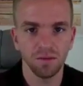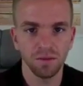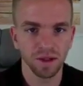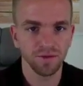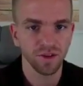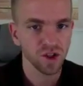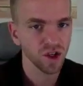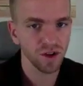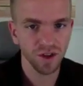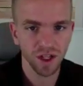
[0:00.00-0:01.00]
But for
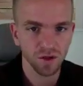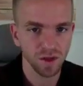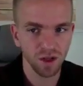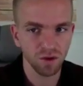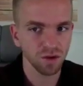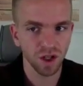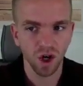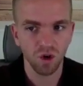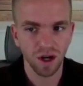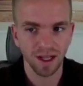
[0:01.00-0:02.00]
certain things, we don't
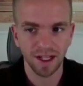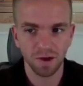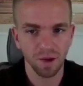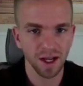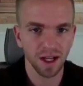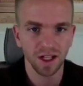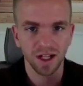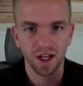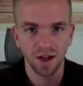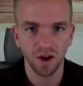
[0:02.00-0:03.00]
go
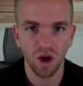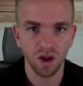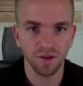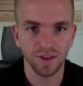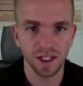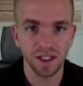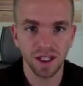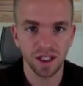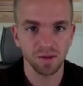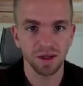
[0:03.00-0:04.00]
click-by-click on all of these
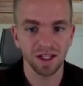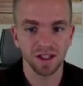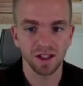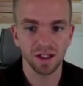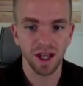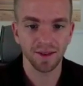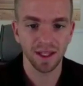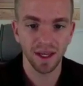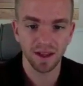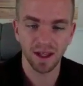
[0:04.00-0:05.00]
things, because at
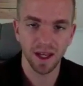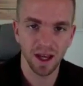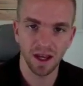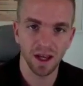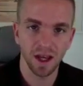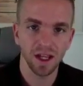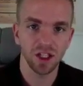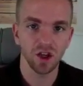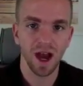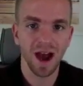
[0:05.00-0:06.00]
the end of the day,
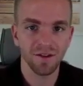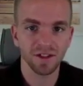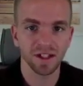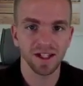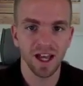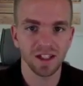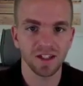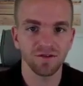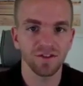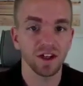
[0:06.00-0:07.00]
you have to test
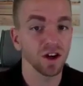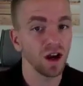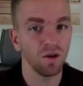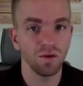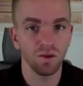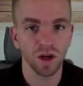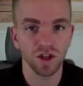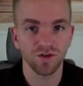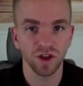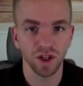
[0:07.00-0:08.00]
and figure out what
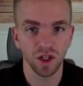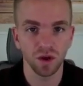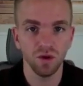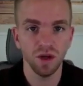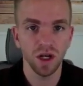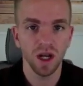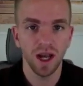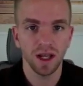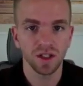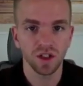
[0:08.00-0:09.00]
works for you.
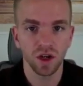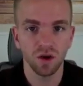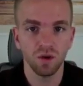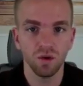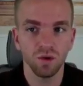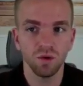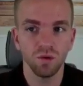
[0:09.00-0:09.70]
And so